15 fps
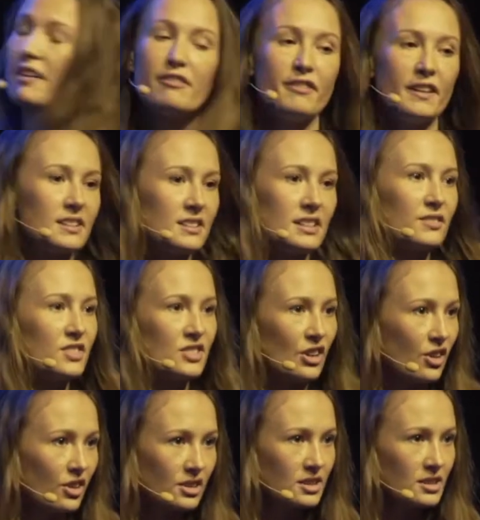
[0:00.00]
festive
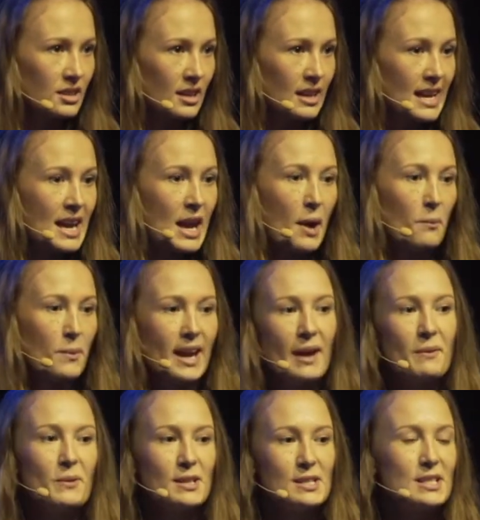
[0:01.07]
socks. And we
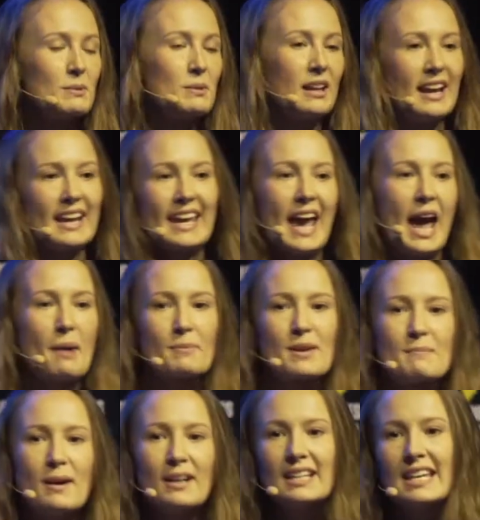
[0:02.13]
had ones that were like Happy
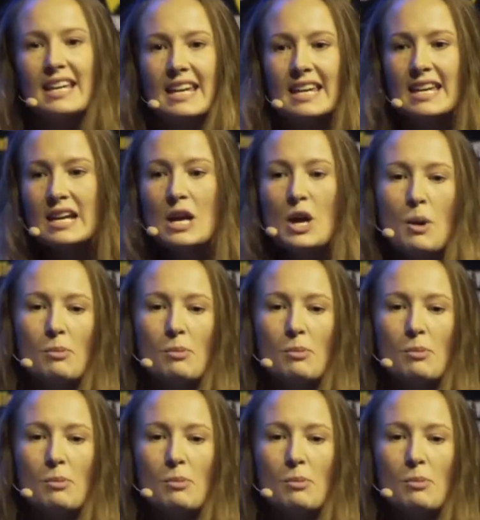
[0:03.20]
Monkey,